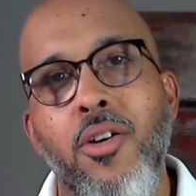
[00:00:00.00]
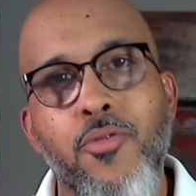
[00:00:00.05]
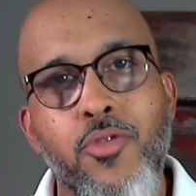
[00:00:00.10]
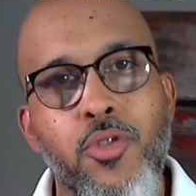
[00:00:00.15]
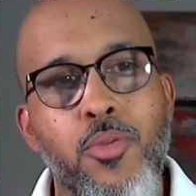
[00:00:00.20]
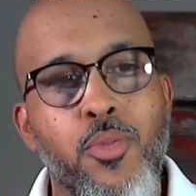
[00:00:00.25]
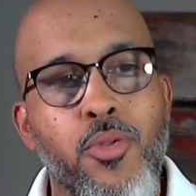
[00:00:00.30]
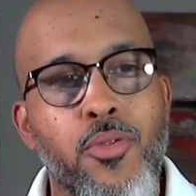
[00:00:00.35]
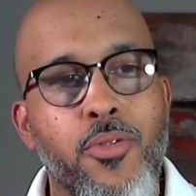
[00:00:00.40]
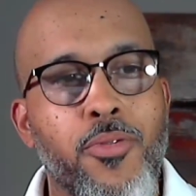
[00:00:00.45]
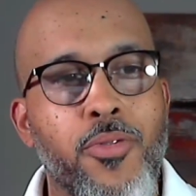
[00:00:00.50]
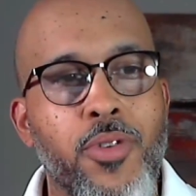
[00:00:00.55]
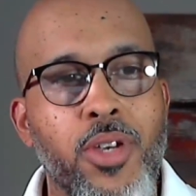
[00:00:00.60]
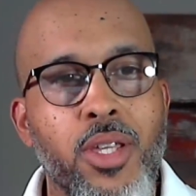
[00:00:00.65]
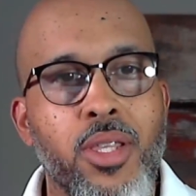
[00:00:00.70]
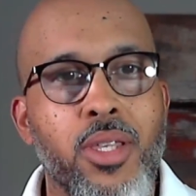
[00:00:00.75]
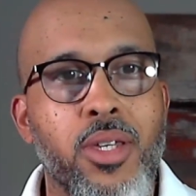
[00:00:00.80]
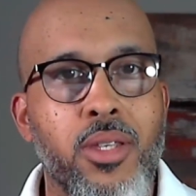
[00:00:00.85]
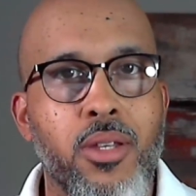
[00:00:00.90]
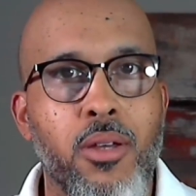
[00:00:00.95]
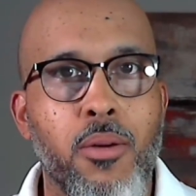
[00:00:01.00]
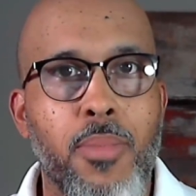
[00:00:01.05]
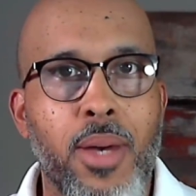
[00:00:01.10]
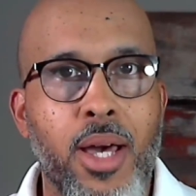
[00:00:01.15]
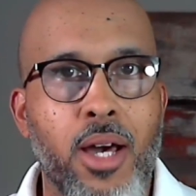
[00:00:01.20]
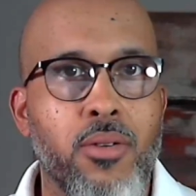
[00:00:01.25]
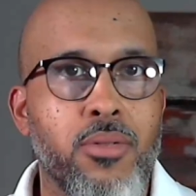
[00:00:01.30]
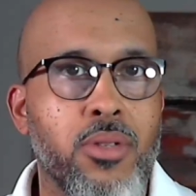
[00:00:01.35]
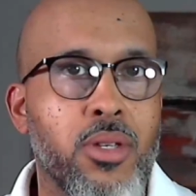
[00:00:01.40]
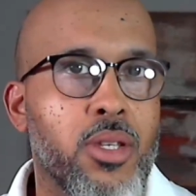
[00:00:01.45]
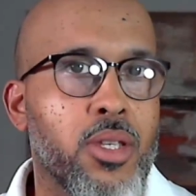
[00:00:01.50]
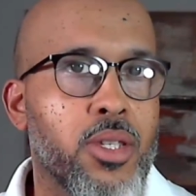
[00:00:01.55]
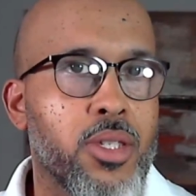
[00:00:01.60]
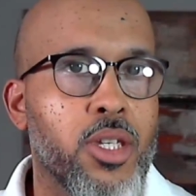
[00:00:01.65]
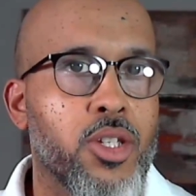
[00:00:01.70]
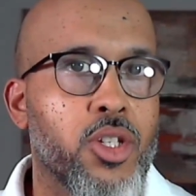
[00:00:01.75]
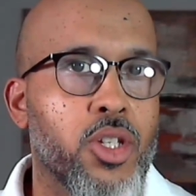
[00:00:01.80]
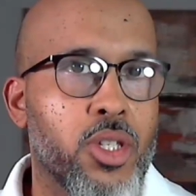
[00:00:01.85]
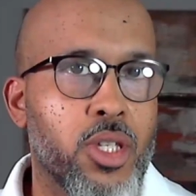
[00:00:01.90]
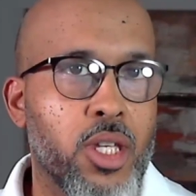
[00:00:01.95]
comfortable feeling about the
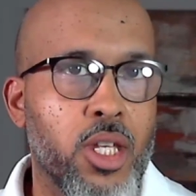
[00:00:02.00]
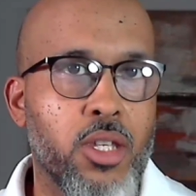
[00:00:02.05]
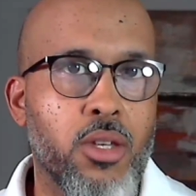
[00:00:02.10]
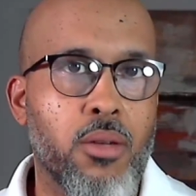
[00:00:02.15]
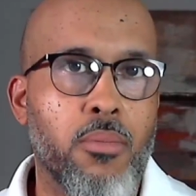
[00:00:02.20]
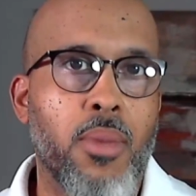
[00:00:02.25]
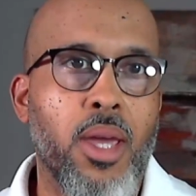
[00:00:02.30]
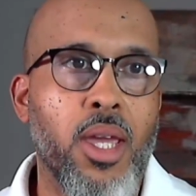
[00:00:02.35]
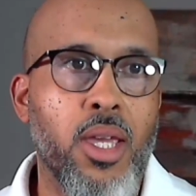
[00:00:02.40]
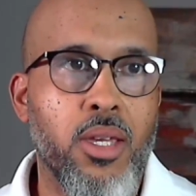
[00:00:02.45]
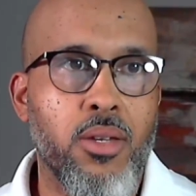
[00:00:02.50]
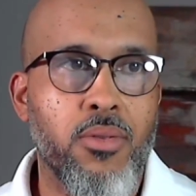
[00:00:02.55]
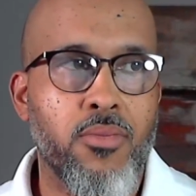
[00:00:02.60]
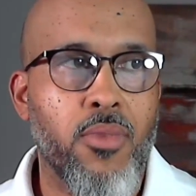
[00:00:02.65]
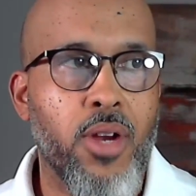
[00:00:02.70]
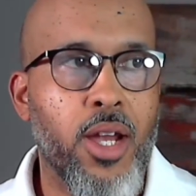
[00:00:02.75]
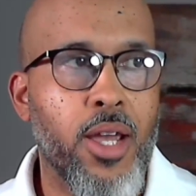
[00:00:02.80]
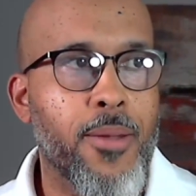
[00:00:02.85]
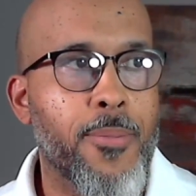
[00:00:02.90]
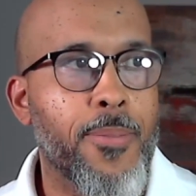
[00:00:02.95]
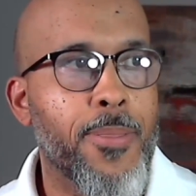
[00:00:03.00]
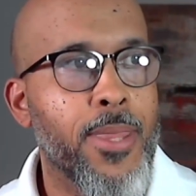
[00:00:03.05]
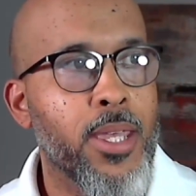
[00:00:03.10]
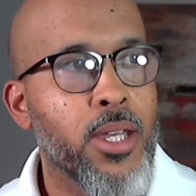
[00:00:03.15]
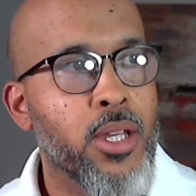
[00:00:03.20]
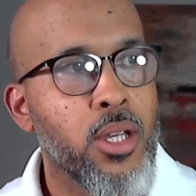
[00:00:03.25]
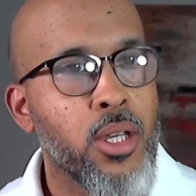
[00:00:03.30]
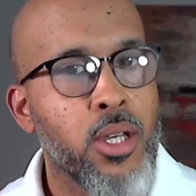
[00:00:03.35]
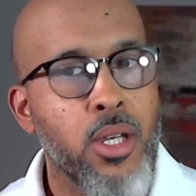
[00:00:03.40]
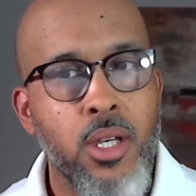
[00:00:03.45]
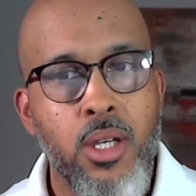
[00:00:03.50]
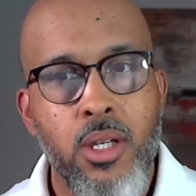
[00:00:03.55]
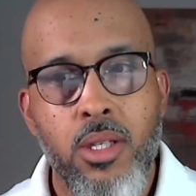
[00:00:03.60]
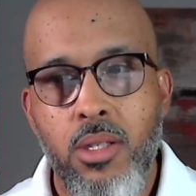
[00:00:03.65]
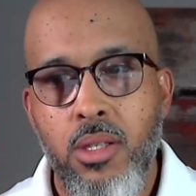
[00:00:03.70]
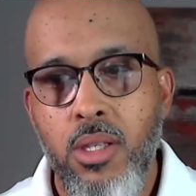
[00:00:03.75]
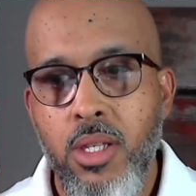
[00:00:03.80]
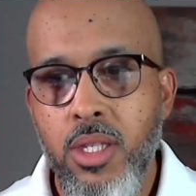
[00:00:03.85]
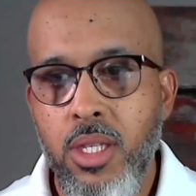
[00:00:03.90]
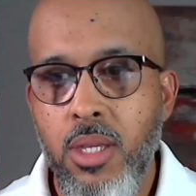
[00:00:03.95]
decisions that they're making, right?
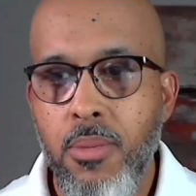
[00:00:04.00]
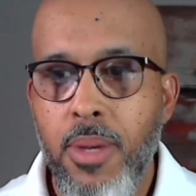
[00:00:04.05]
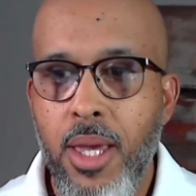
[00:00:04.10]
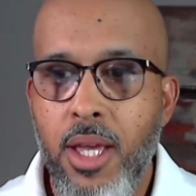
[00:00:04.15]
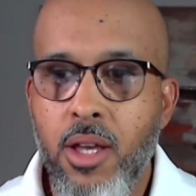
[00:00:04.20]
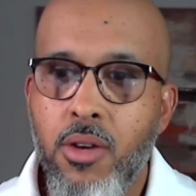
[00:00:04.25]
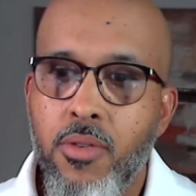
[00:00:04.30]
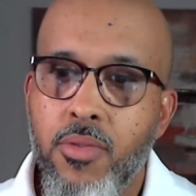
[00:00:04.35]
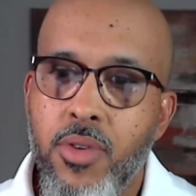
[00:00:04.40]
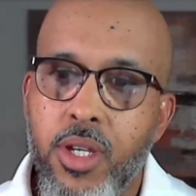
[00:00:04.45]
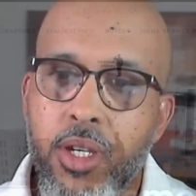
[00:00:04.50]
So let's get back